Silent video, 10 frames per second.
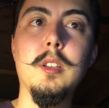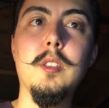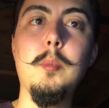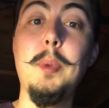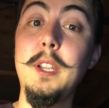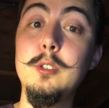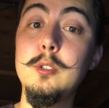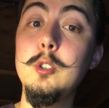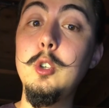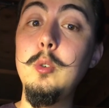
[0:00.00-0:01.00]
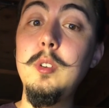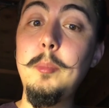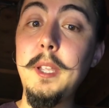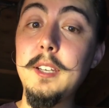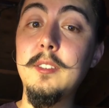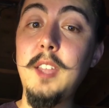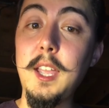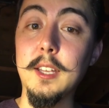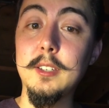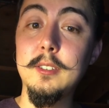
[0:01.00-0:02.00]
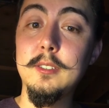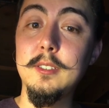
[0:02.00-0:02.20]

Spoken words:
The pictures do depict that.